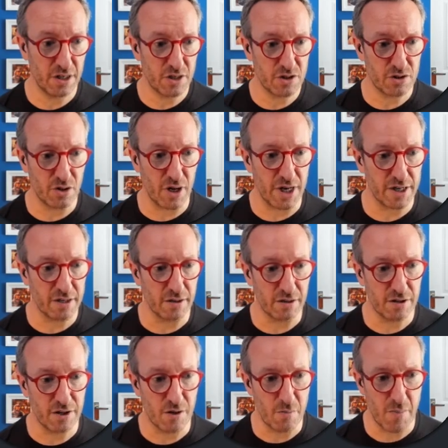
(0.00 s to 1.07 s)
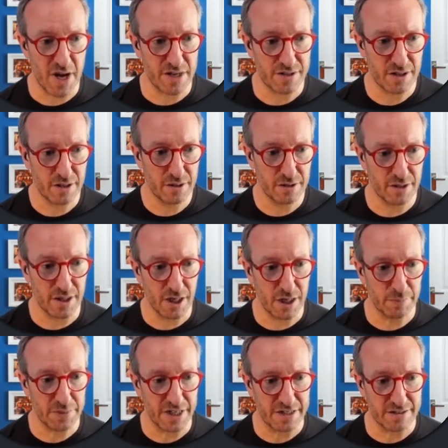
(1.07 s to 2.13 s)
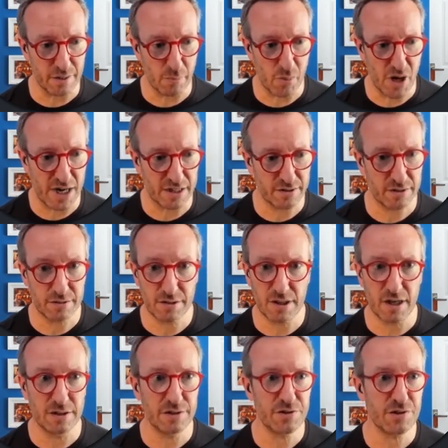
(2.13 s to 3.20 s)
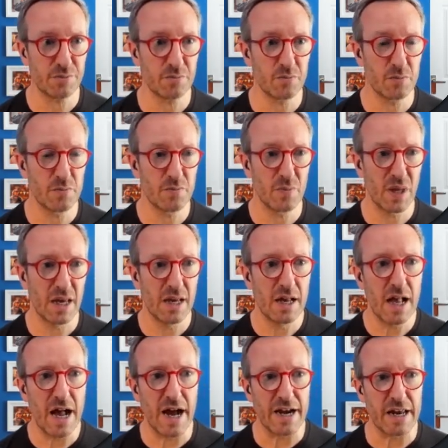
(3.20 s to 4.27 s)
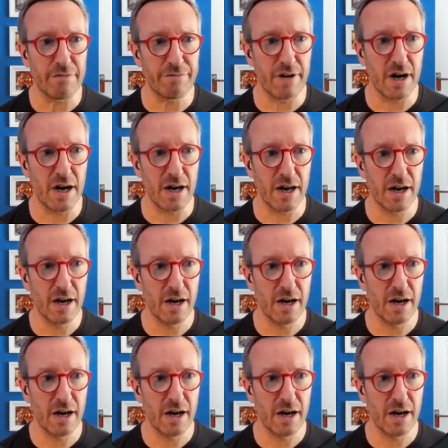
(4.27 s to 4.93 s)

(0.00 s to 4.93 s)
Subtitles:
So I can commit the updating brand colors. And if I